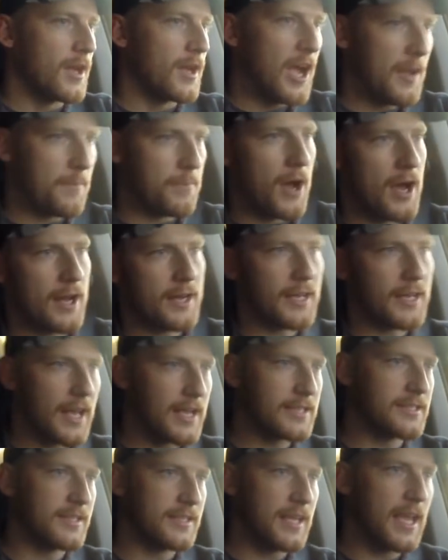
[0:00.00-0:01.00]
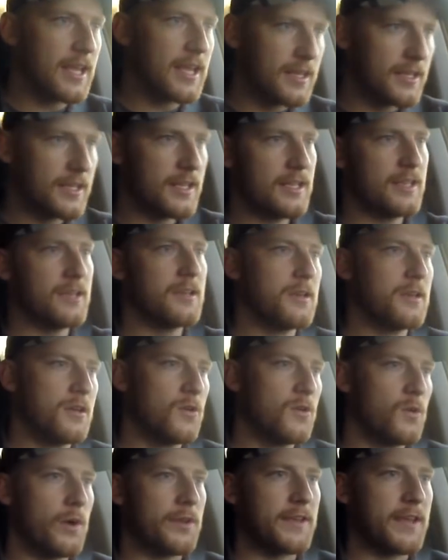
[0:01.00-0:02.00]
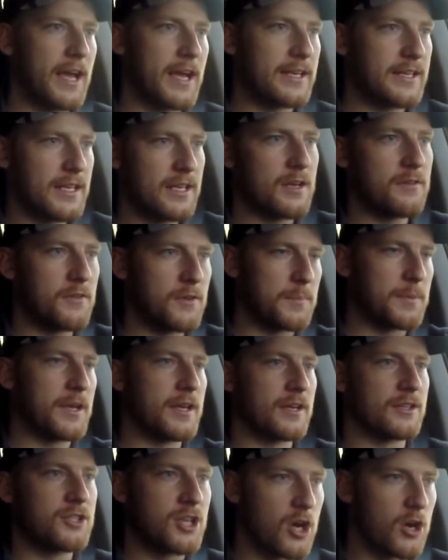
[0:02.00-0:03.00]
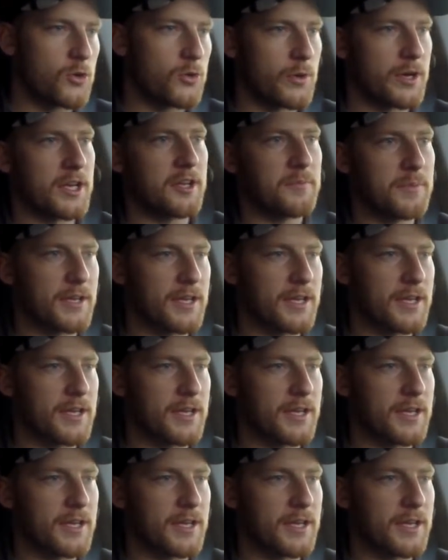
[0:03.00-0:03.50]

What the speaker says: I bought it as a daily with the idea of it being a tow rig,